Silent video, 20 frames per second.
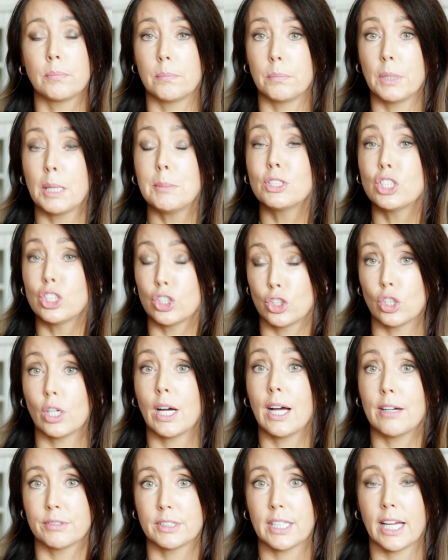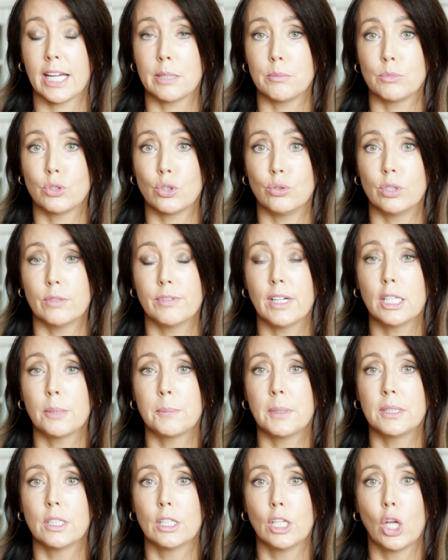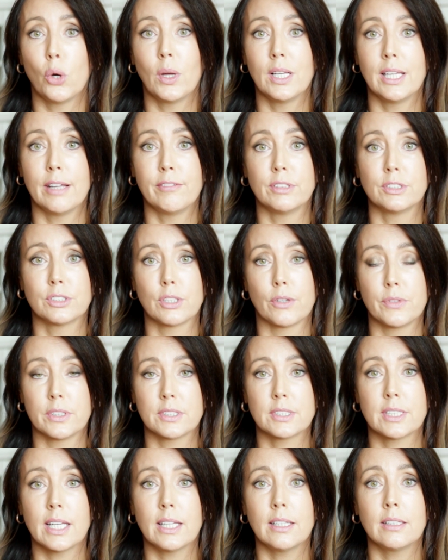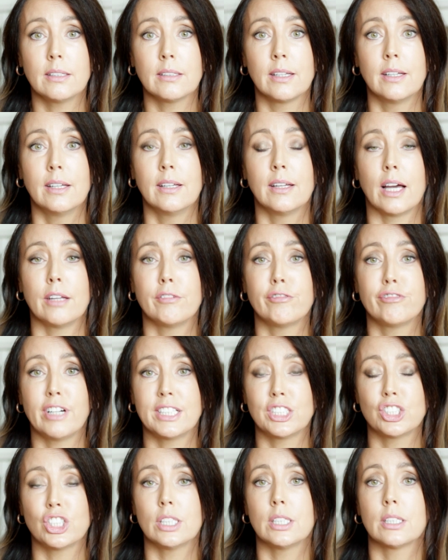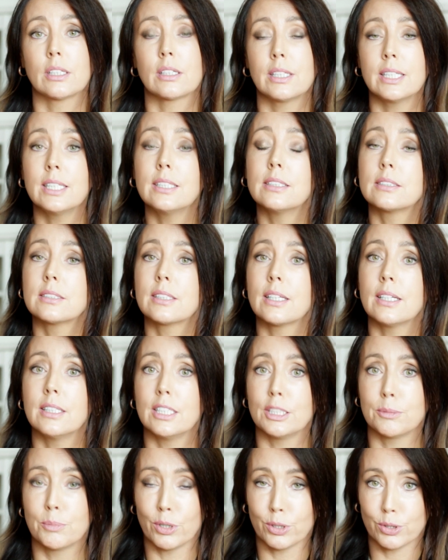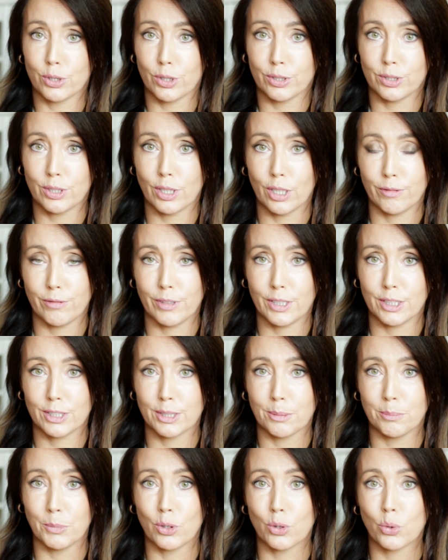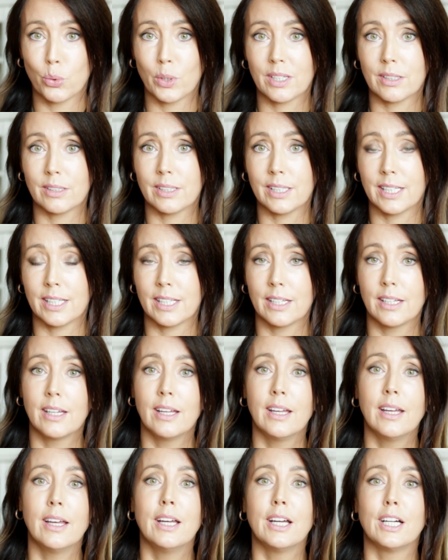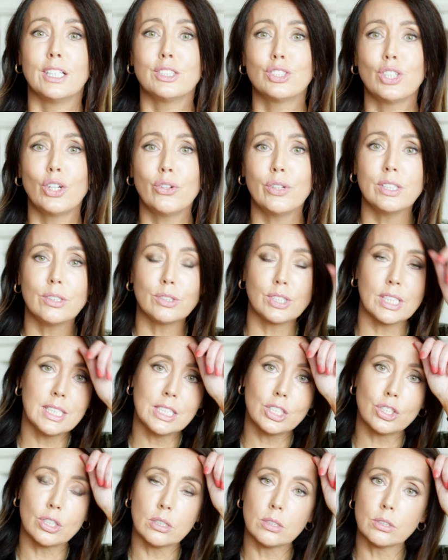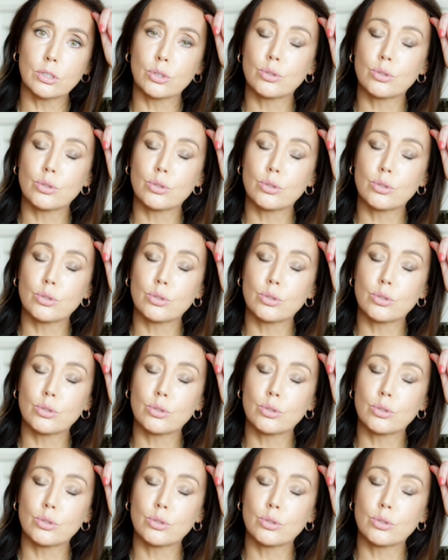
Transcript: blemishes don't have time to develop in the lower levels of the skin, and fresher, cleaner skin is brought to the surface more quickly. And during those initial